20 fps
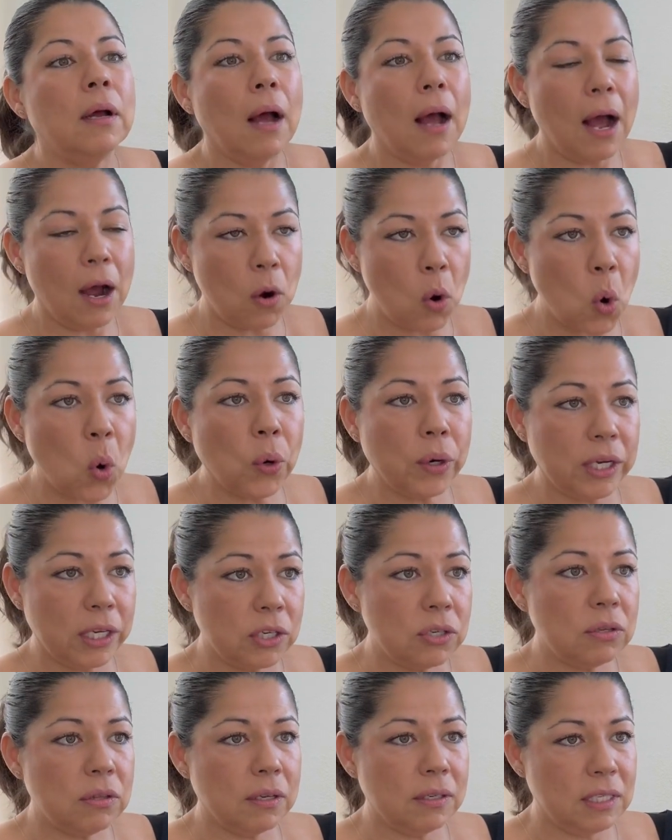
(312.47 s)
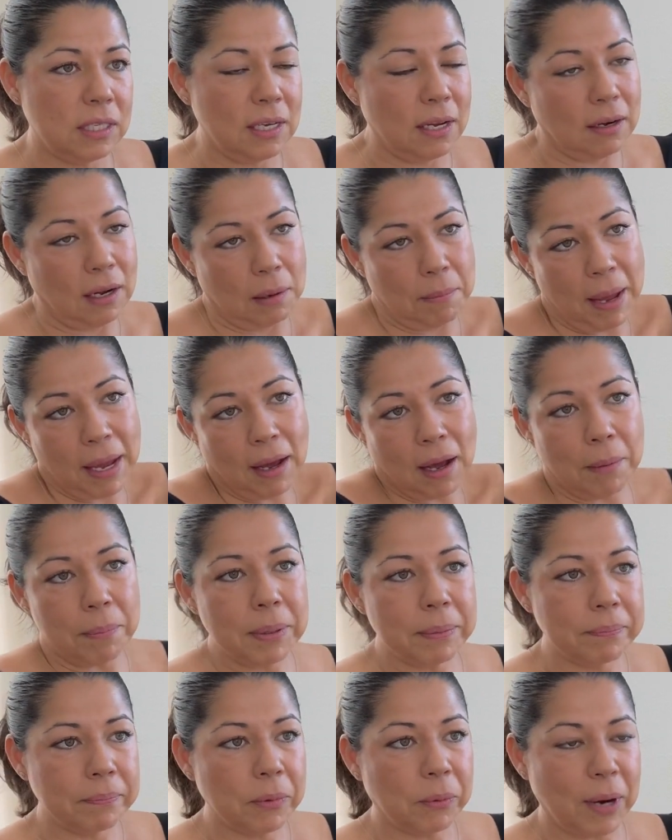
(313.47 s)
according to the DNA makeup,
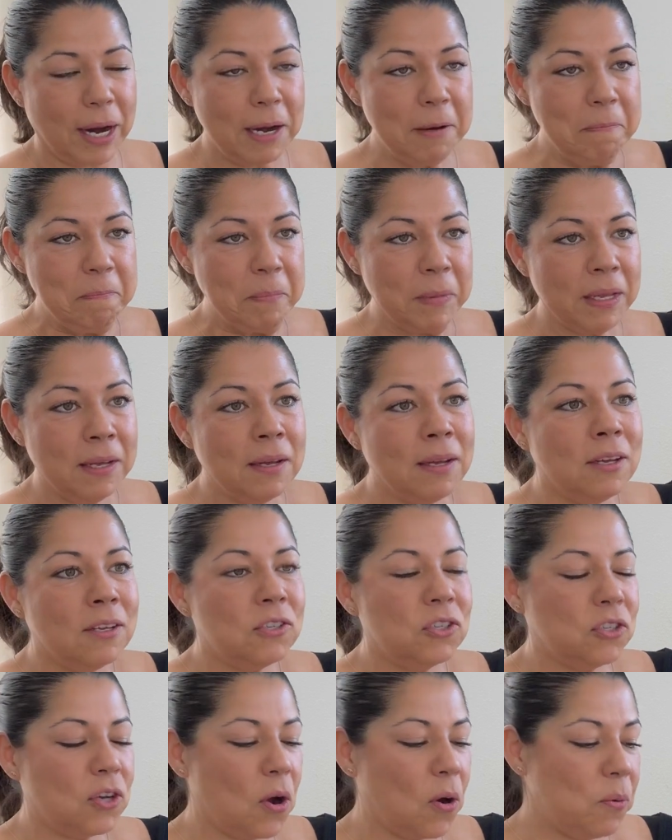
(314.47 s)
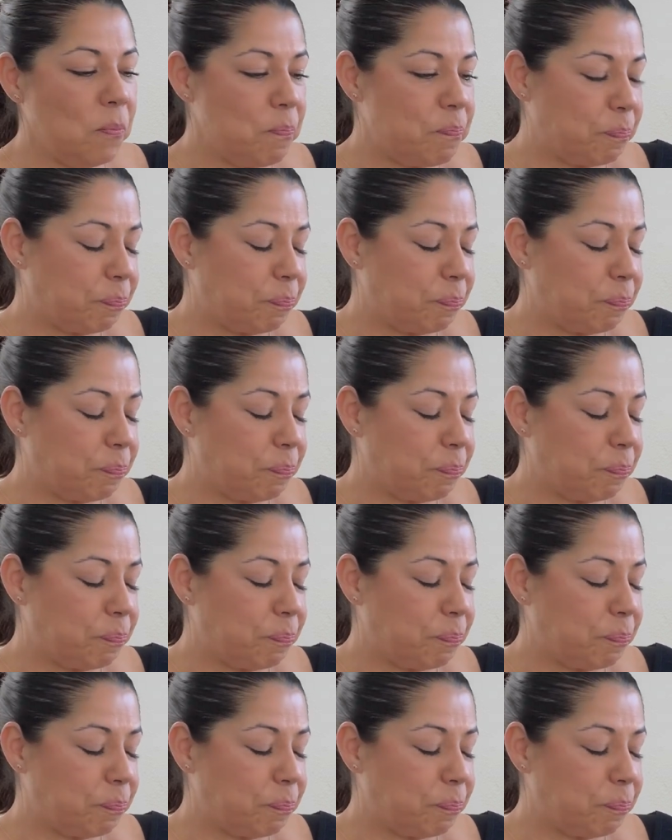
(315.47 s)
right? So